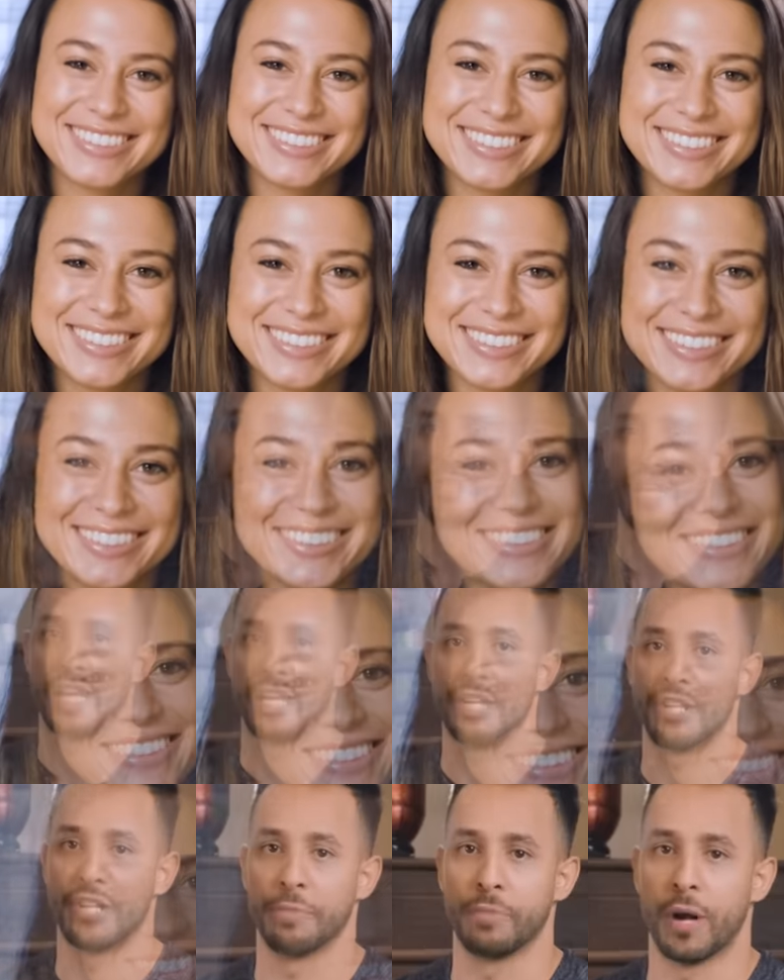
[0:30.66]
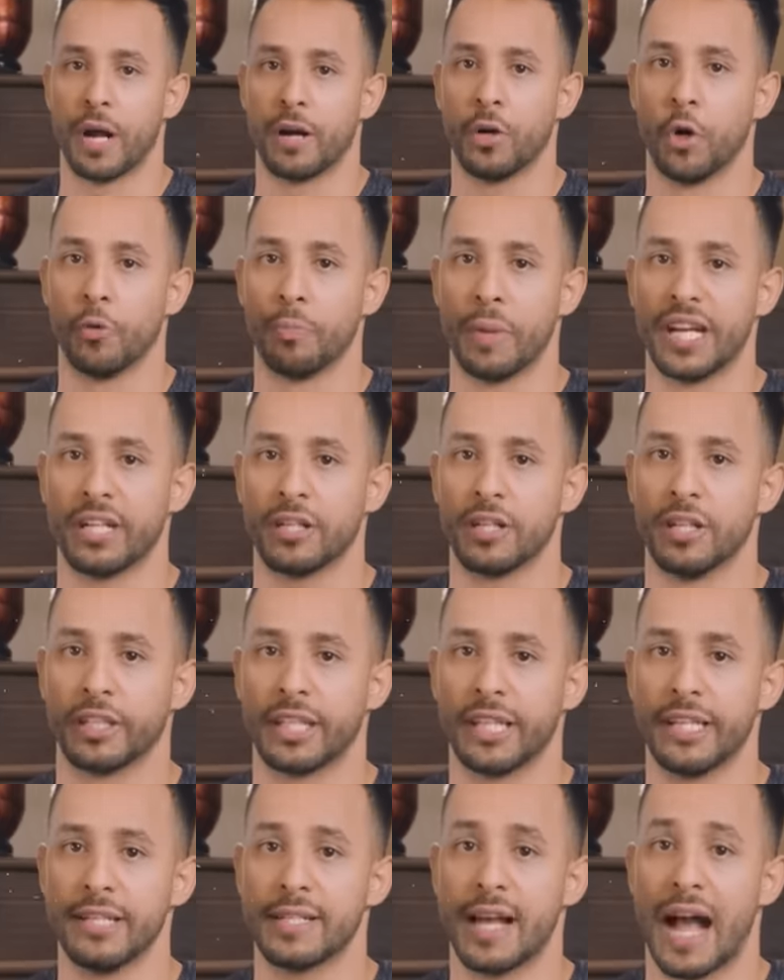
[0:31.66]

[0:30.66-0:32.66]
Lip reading: On our first date, she brought homemade cookies.